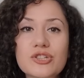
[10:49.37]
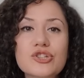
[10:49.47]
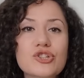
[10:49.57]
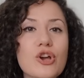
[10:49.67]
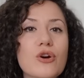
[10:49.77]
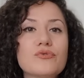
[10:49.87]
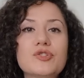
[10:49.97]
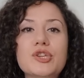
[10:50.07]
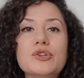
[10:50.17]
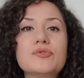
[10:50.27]

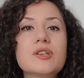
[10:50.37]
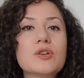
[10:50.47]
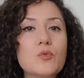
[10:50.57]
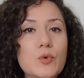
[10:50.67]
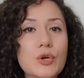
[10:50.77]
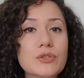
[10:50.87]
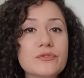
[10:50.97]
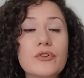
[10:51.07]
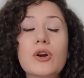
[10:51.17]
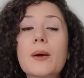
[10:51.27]
shows using would
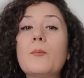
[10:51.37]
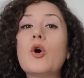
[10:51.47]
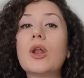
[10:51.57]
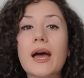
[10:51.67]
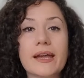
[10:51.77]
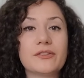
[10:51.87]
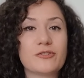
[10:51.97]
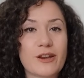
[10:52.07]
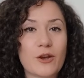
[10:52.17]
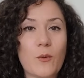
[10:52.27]
for a polite
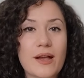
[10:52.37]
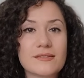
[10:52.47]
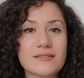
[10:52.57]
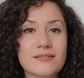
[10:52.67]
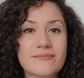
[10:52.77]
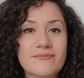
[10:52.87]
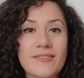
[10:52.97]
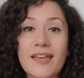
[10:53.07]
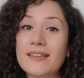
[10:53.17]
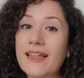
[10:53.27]
request.
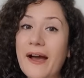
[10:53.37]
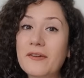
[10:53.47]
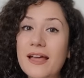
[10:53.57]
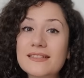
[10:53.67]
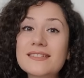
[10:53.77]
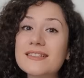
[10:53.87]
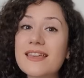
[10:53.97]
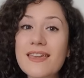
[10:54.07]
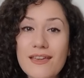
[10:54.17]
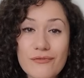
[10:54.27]
Now let's
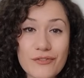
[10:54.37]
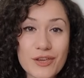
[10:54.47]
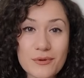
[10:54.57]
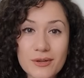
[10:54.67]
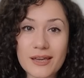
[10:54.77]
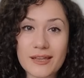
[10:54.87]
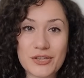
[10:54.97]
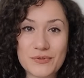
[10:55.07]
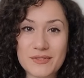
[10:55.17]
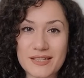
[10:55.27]
see if you can
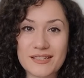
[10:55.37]
use it